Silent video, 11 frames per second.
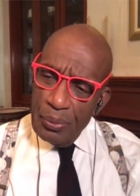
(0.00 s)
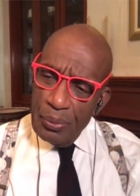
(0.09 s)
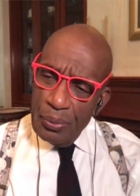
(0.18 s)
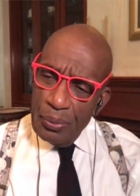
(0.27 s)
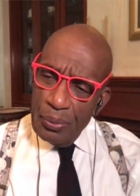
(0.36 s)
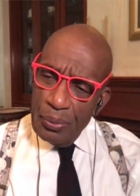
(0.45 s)

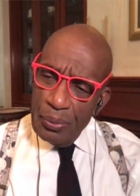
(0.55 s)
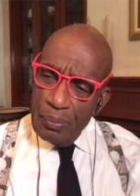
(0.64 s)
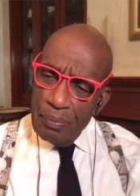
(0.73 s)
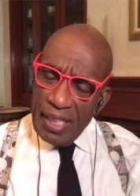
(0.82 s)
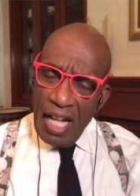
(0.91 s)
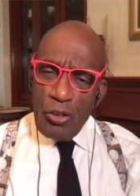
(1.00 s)
to
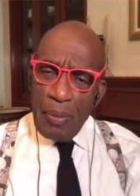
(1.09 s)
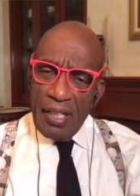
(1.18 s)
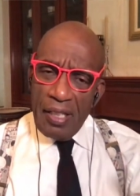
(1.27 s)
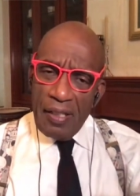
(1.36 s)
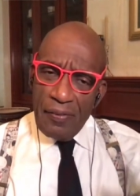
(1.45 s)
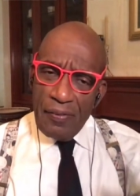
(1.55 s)
be acknowledged
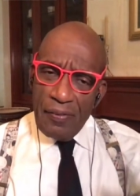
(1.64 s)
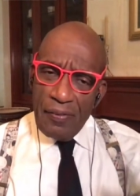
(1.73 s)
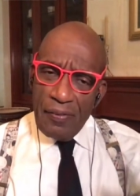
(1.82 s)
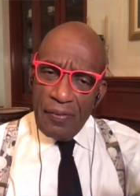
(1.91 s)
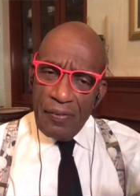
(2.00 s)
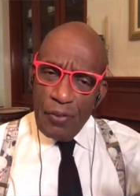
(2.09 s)
by
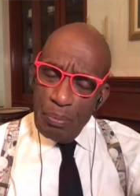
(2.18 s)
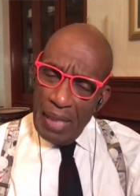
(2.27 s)
the first